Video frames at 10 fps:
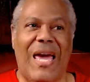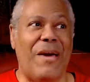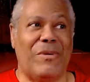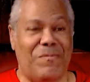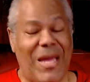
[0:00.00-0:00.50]
it
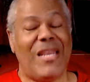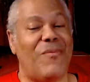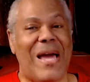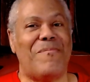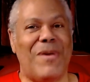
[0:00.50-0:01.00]
was mainly
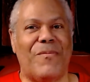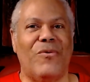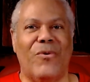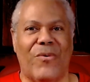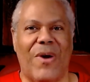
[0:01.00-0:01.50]
white people who
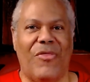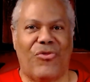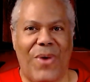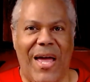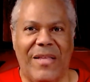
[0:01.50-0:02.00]
were on
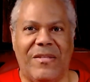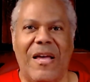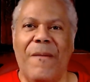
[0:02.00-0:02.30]
Threads,